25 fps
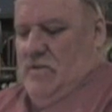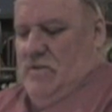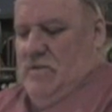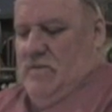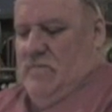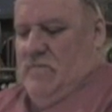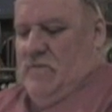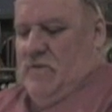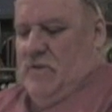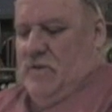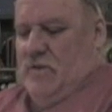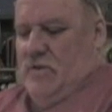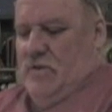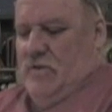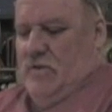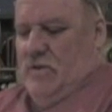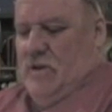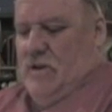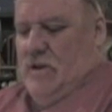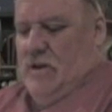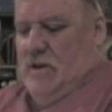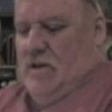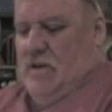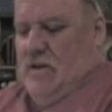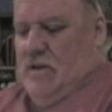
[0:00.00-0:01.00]
If
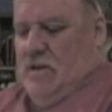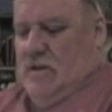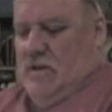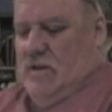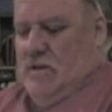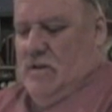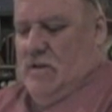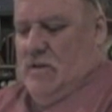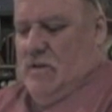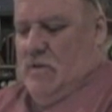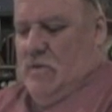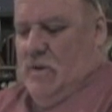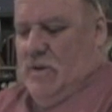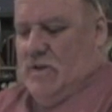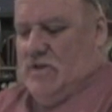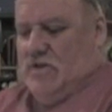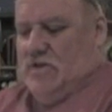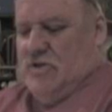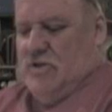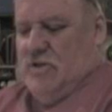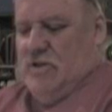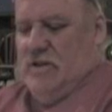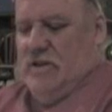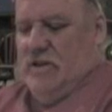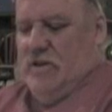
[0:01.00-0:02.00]
you're
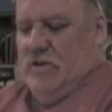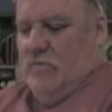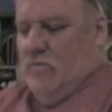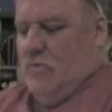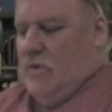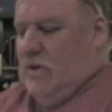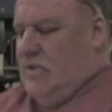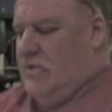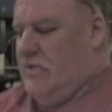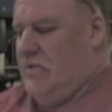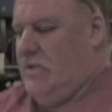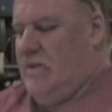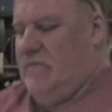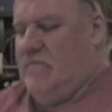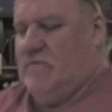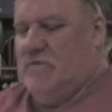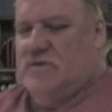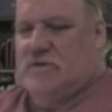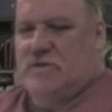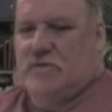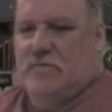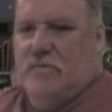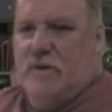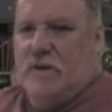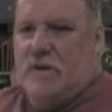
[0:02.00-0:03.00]
questioning or wondering if
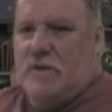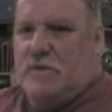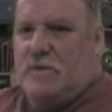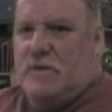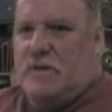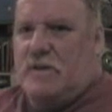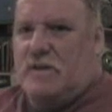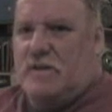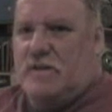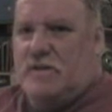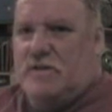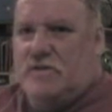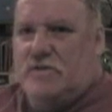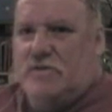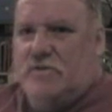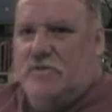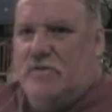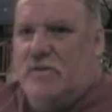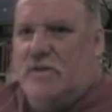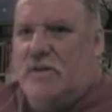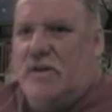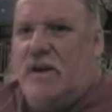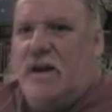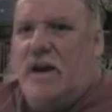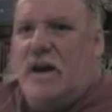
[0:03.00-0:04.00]
it's the right thing to do,
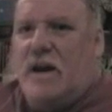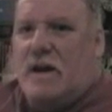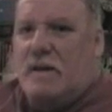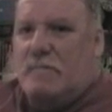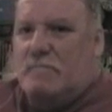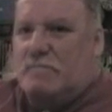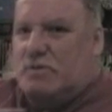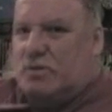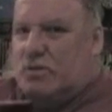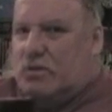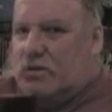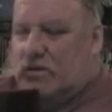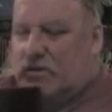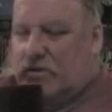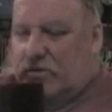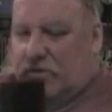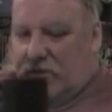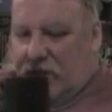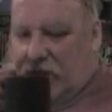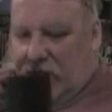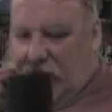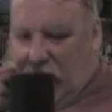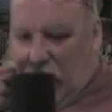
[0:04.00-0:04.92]
absolutely.